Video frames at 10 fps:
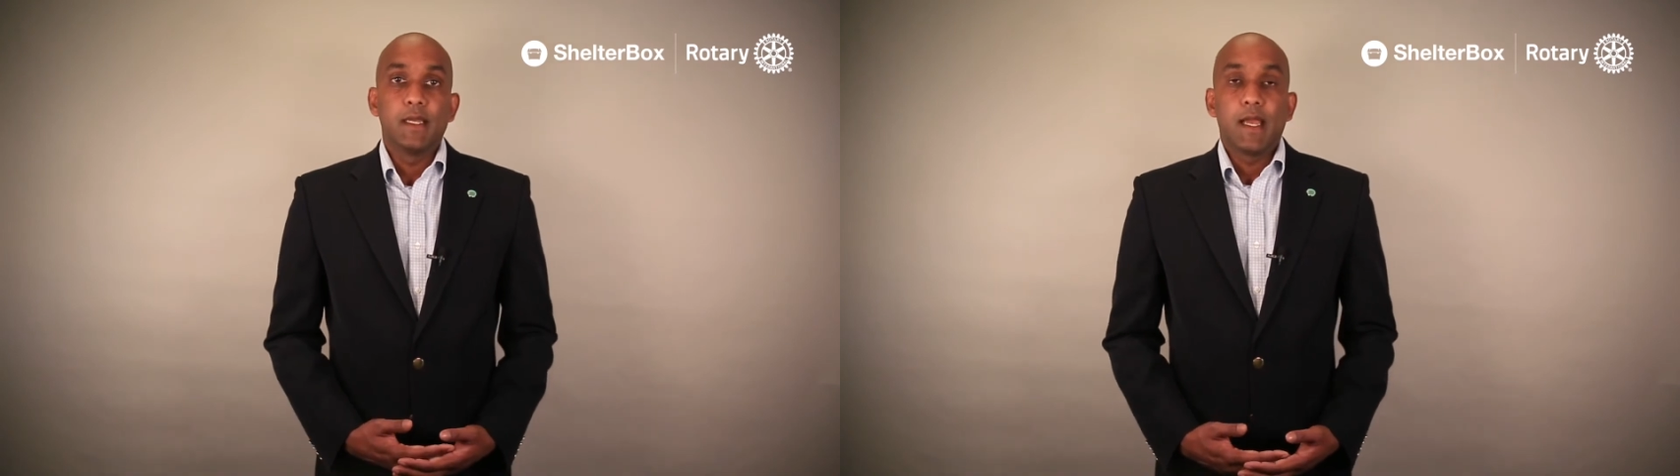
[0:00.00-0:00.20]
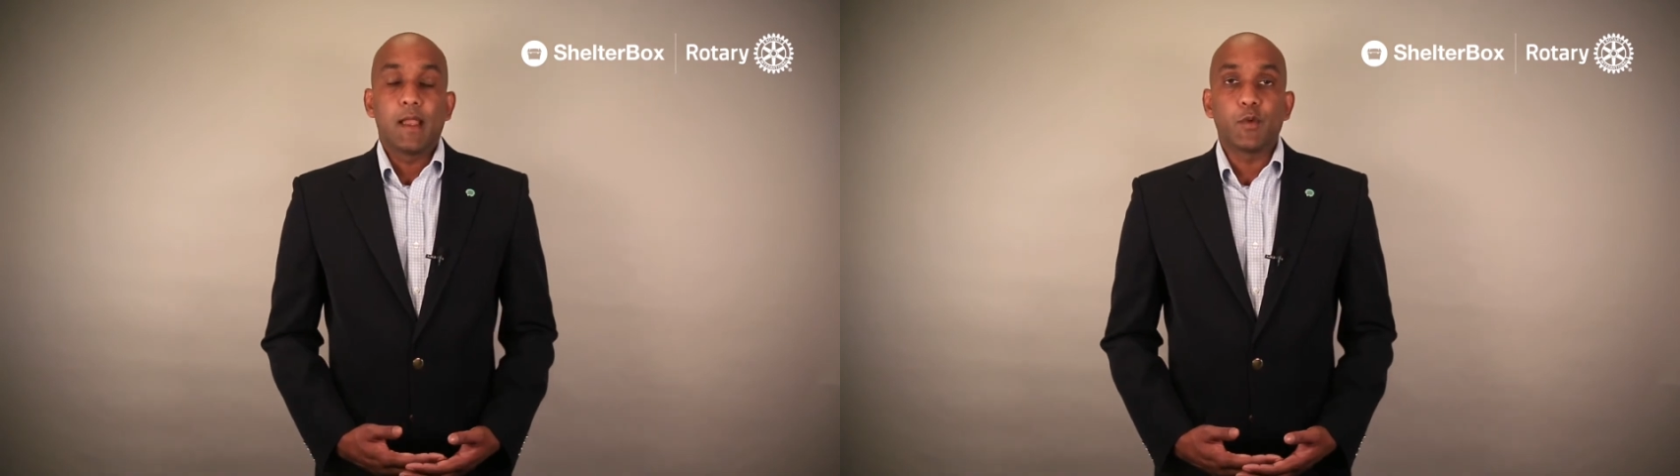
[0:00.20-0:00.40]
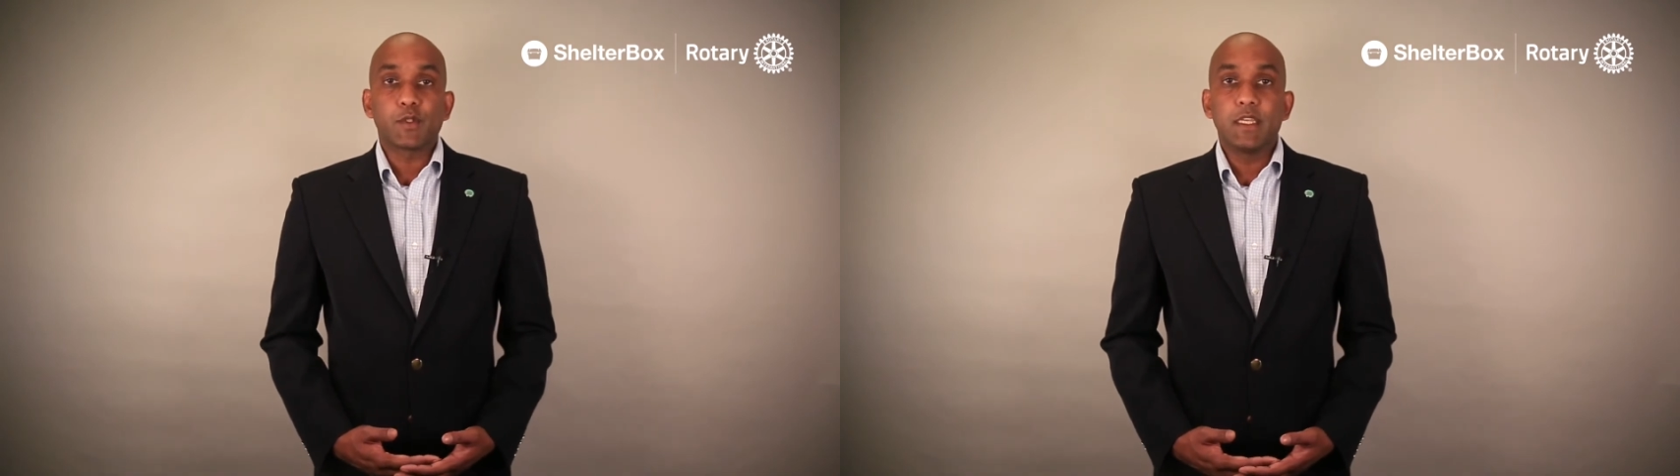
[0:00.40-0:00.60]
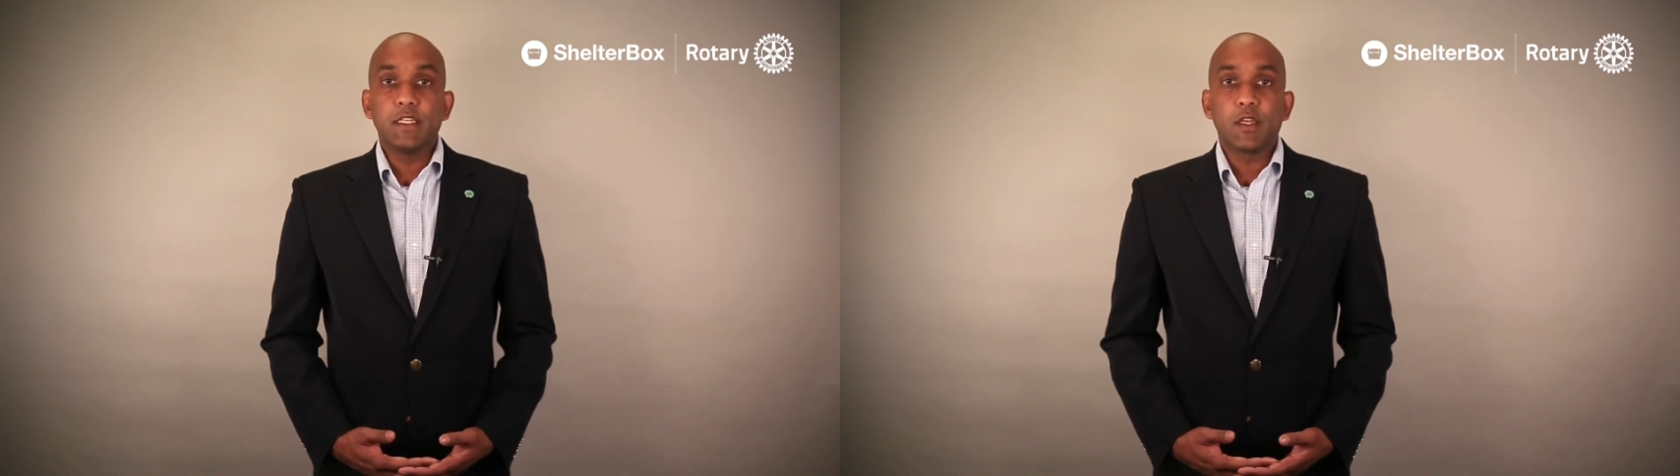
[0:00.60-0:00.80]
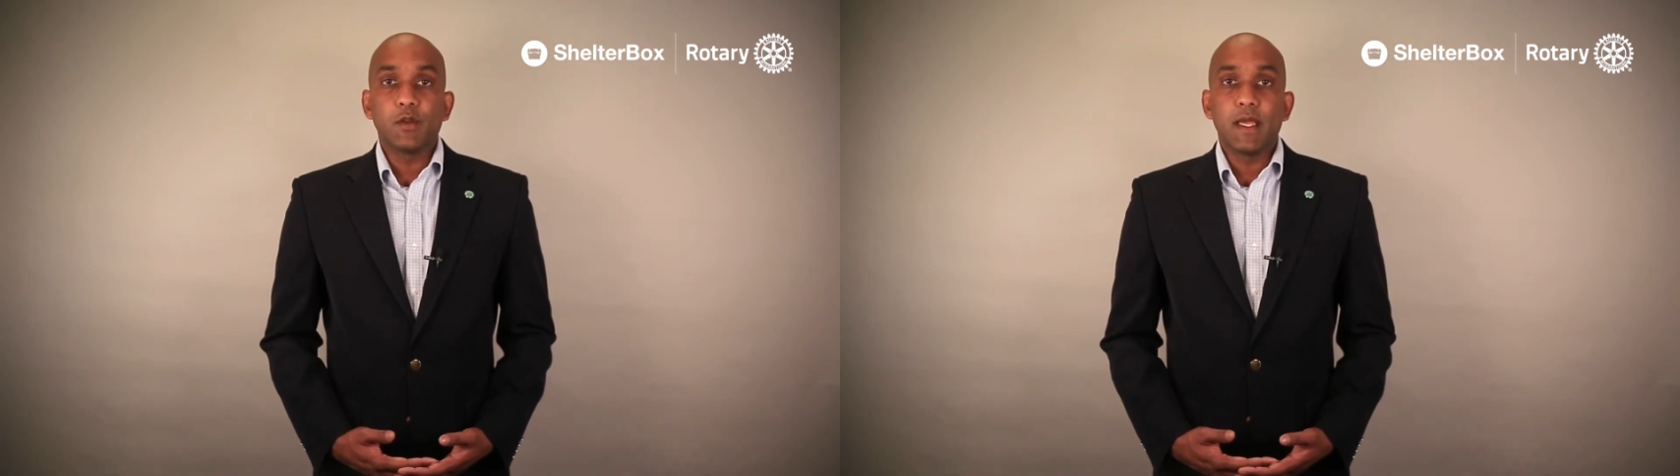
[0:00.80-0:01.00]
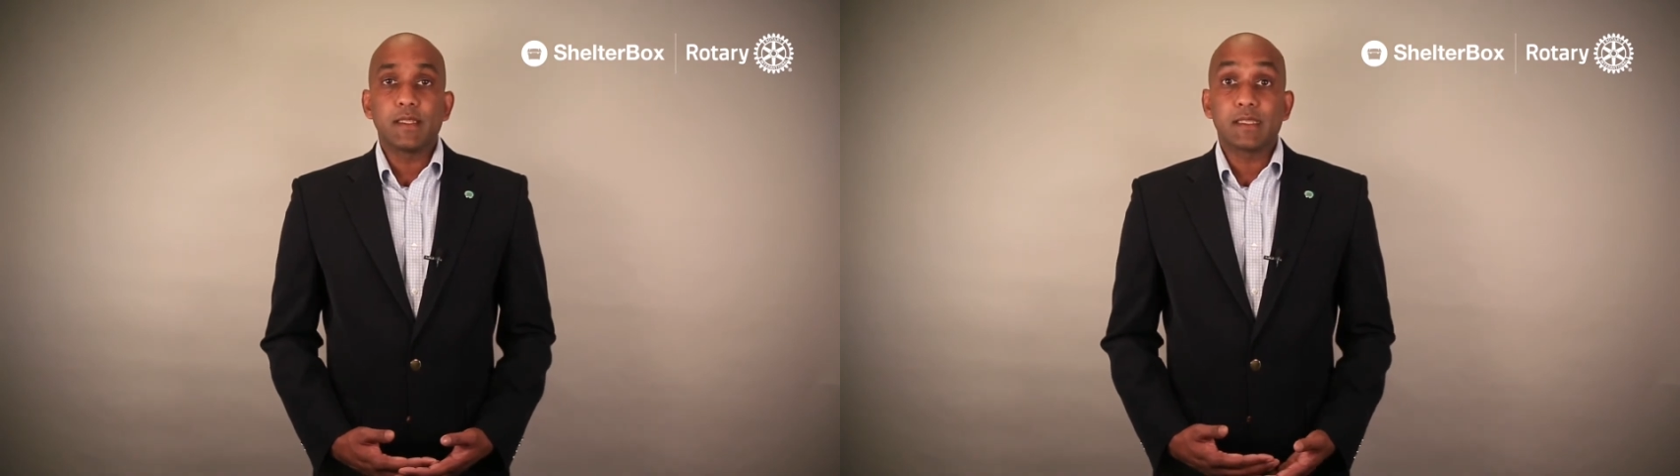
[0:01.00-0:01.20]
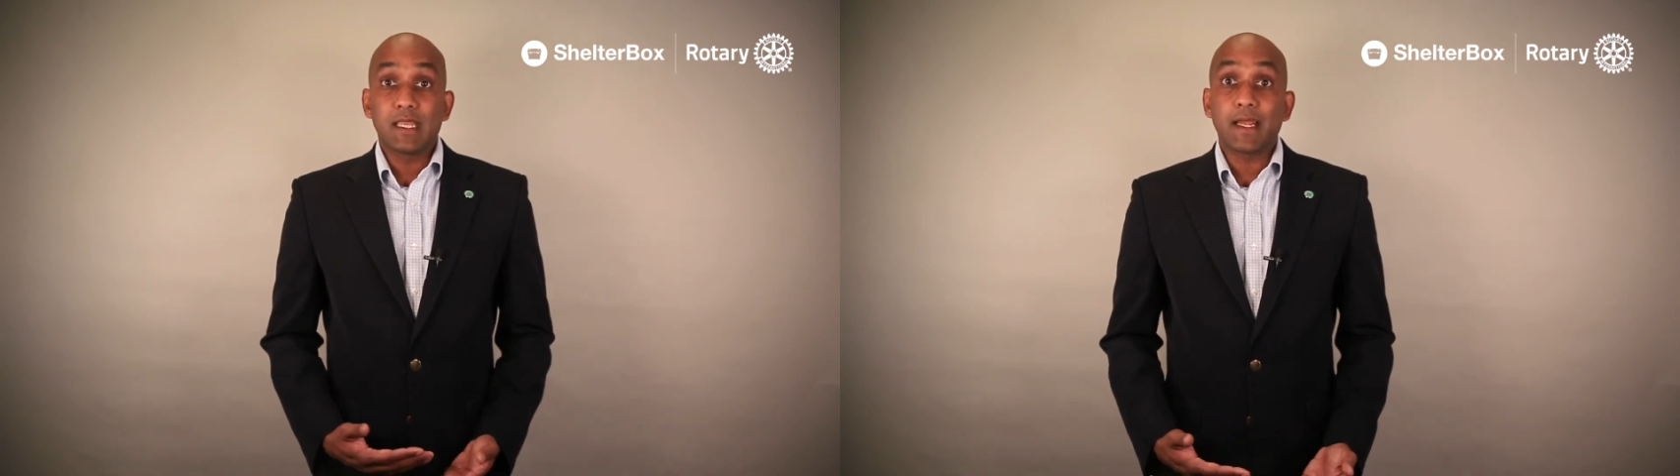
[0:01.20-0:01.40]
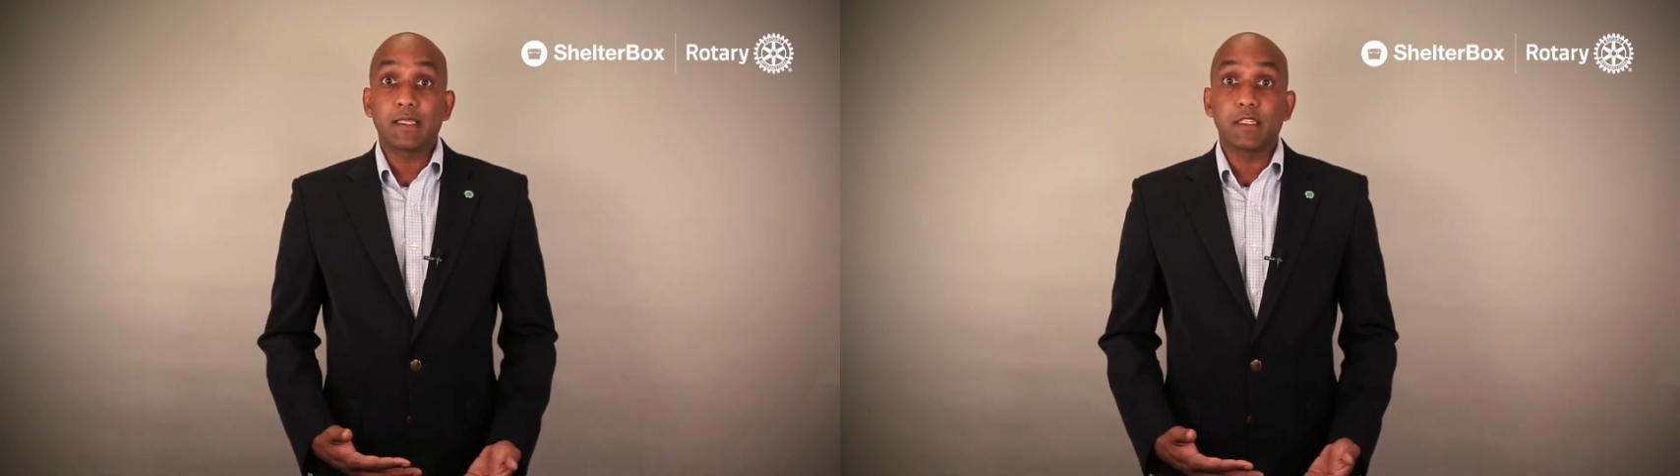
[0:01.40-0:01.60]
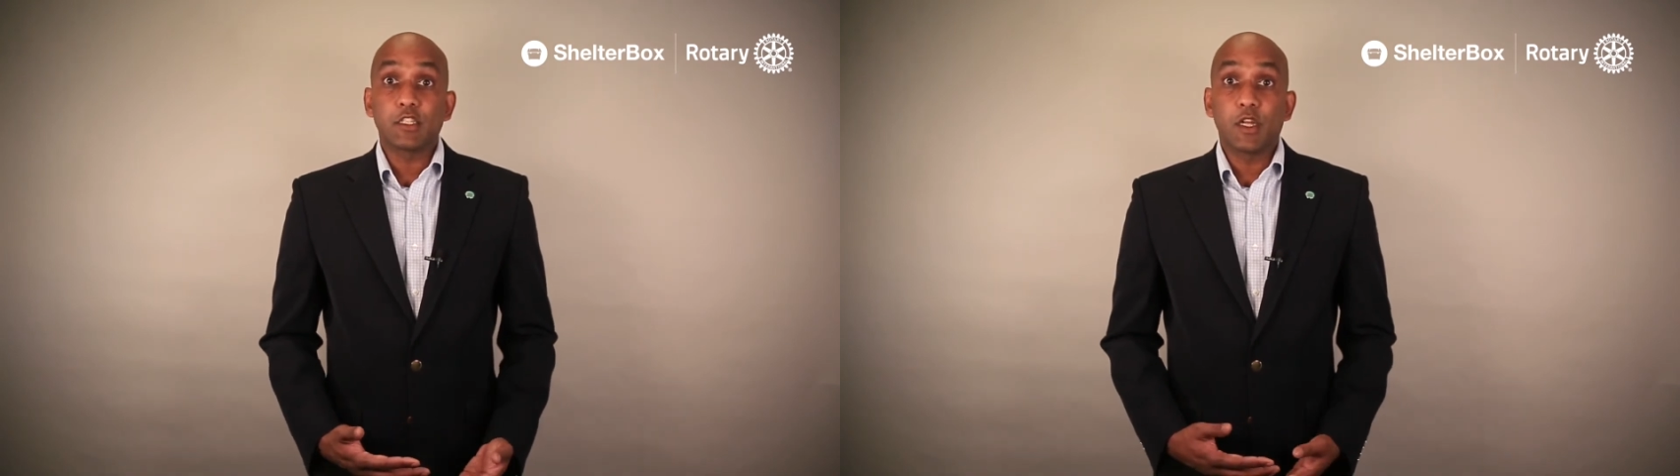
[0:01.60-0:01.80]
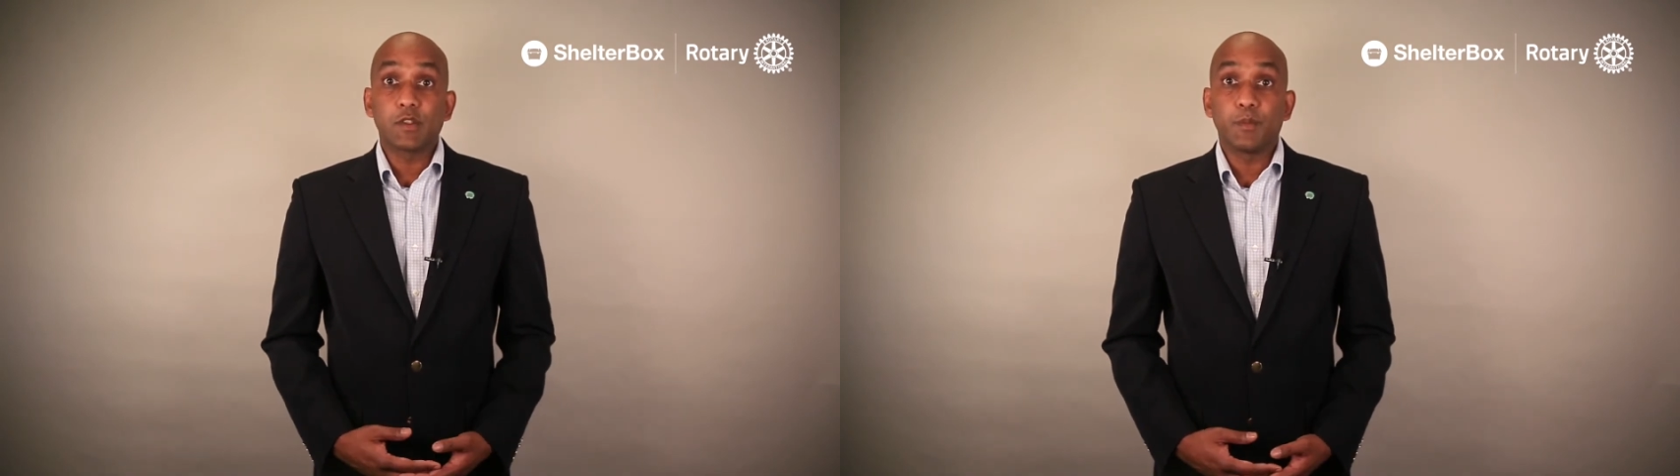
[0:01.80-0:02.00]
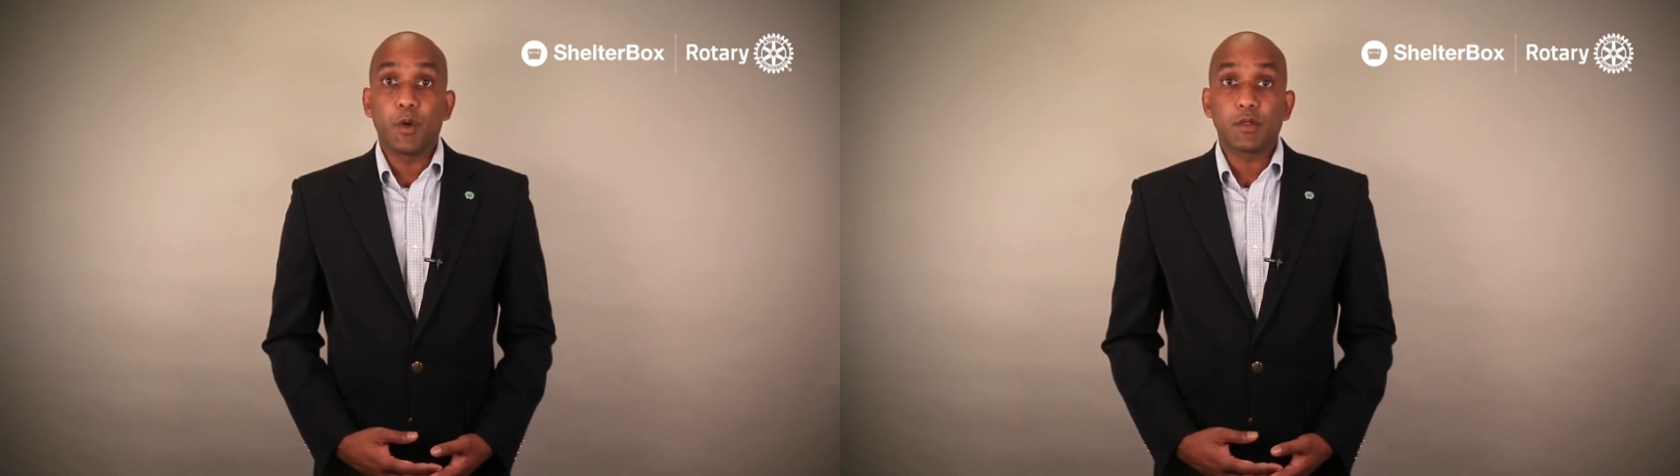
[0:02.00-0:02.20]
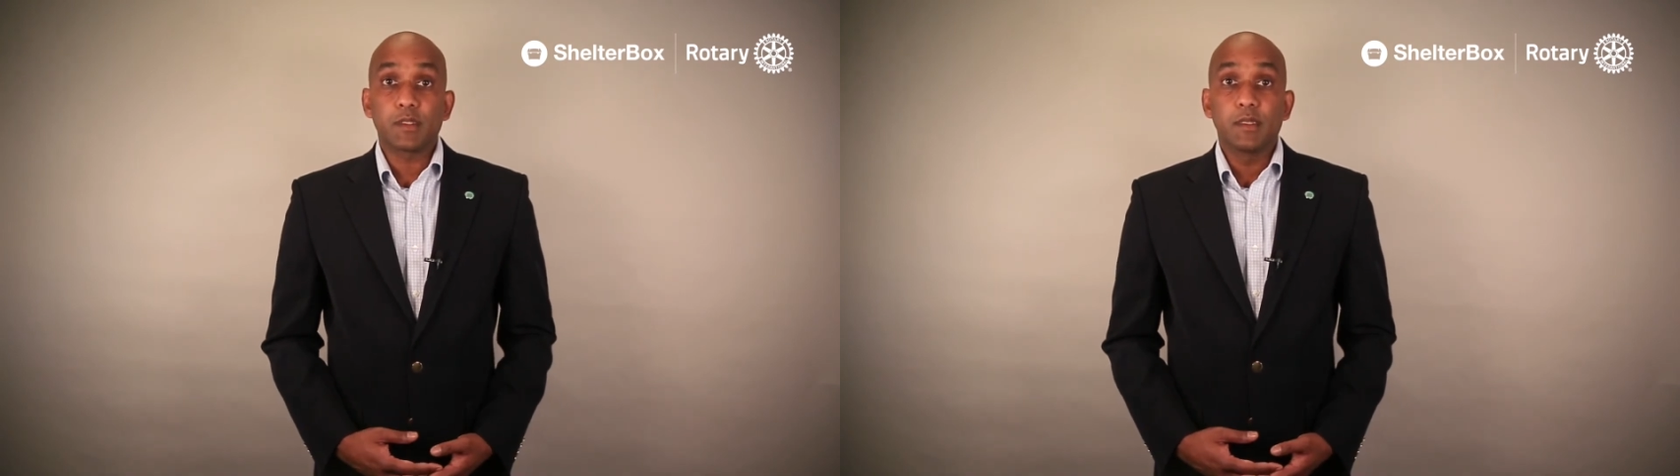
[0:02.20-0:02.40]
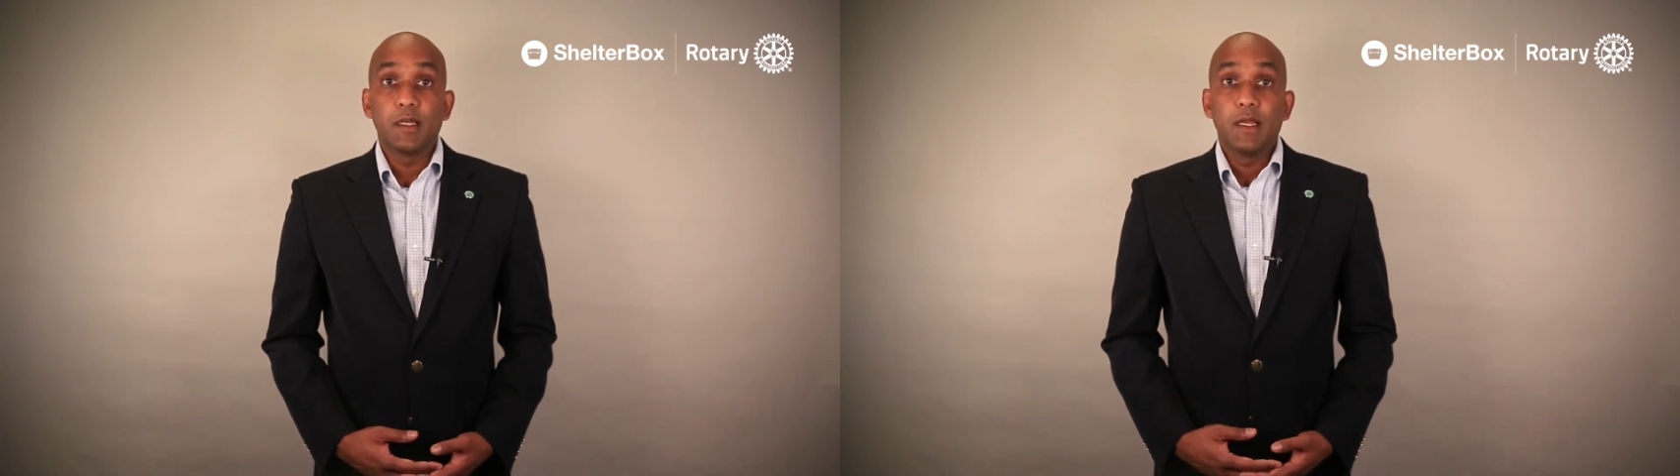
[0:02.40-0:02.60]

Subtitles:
and mosquito nets thanks to ShelterBox,